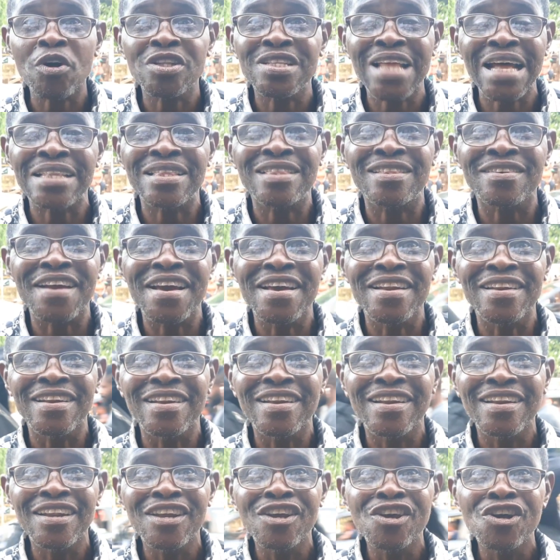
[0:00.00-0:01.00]
modern
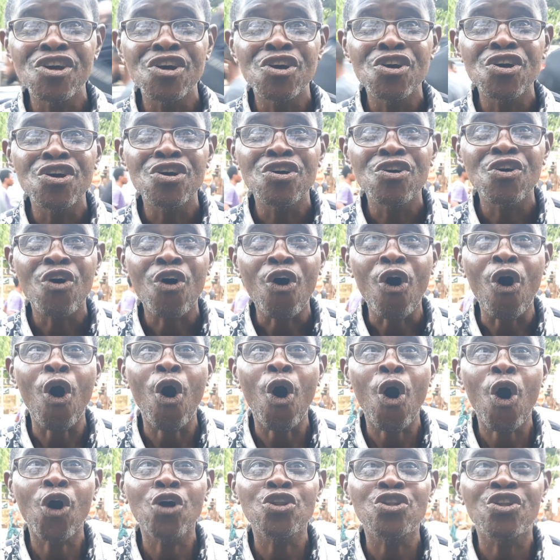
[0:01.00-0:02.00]
train.
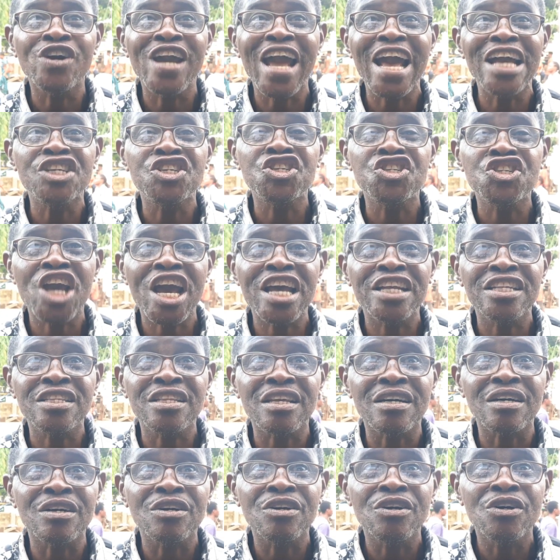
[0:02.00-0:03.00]
All the ancient